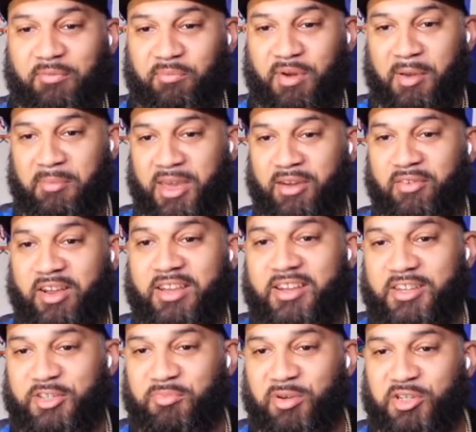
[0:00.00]
My man right here
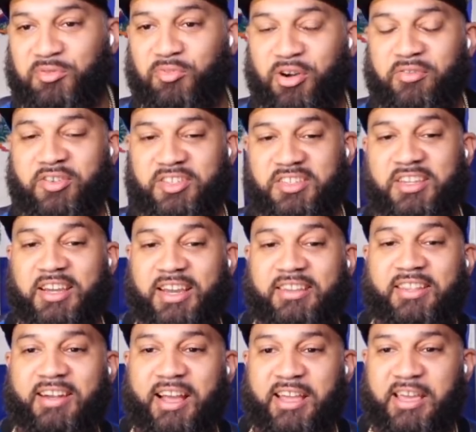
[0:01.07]
is much more of a sneakerhead
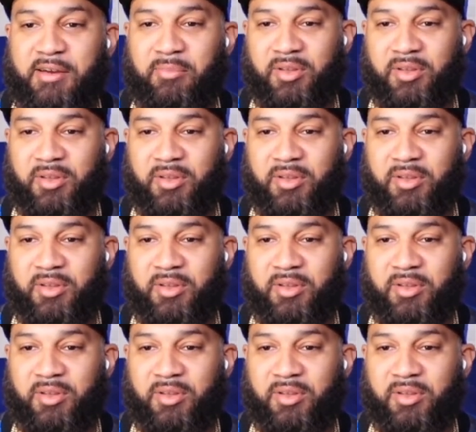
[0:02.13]
than I am,